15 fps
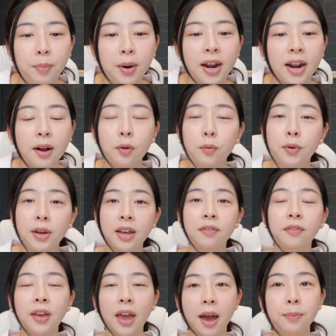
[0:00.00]
But
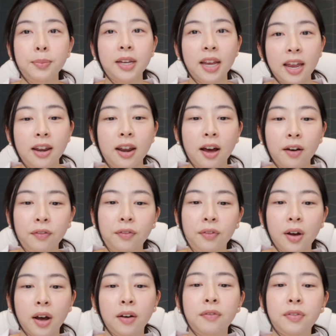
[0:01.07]
we've kept enough
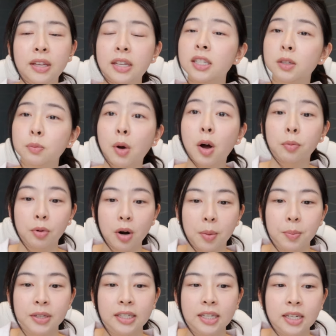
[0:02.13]
of these small
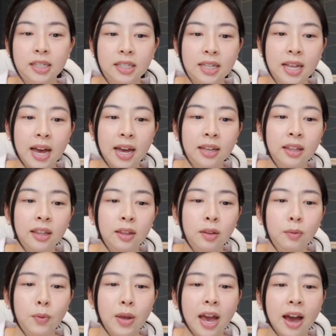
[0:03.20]
promises that
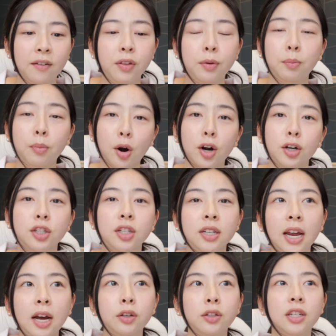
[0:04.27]
we have the margin
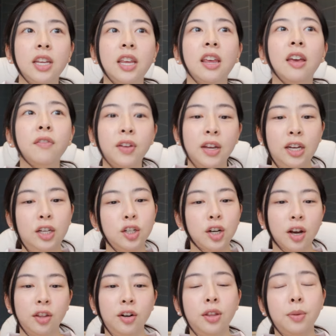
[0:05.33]
now to give each
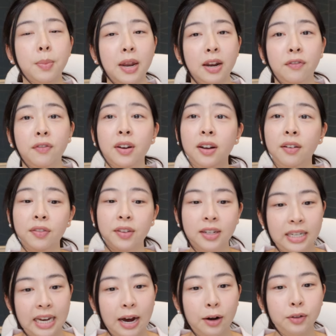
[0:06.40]
other the benefit of the
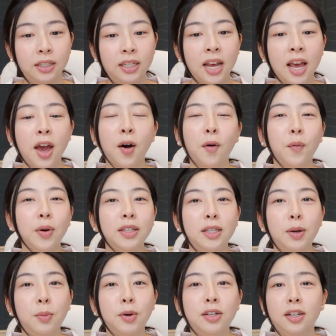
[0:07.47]
doubt when
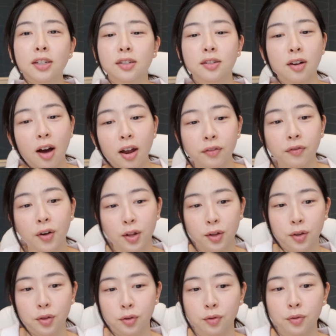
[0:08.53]
someone does not
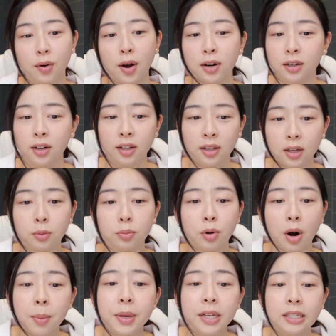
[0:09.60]
follow through on a little
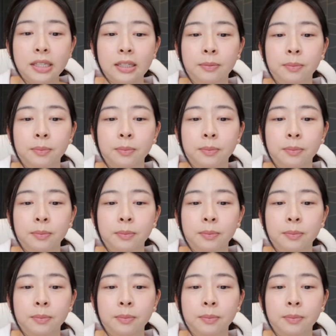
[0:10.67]
promise.